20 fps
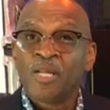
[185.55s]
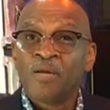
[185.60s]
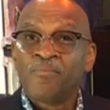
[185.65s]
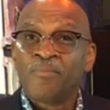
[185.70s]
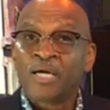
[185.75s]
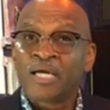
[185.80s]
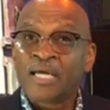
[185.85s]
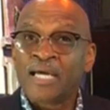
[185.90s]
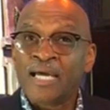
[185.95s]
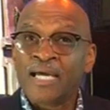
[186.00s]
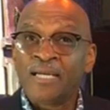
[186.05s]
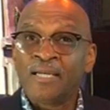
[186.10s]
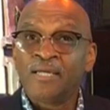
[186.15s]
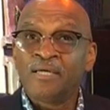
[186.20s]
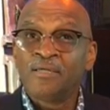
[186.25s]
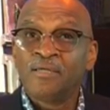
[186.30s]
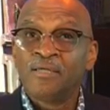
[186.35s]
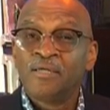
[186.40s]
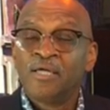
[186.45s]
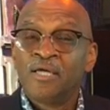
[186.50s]

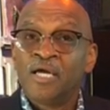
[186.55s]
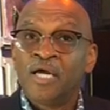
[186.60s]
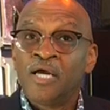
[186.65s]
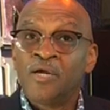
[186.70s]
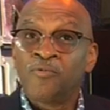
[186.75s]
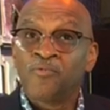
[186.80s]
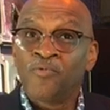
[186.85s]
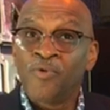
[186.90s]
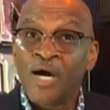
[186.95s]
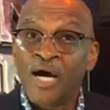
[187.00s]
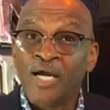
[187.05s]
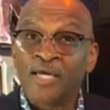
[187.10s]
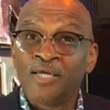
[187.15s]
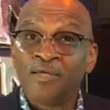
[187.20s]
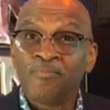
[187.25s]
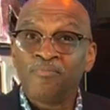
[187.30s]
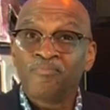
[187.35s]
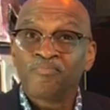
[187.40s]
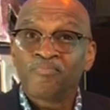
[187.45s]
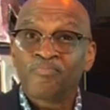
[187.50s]
Mikayla and
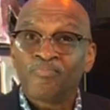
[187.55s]
Ryan.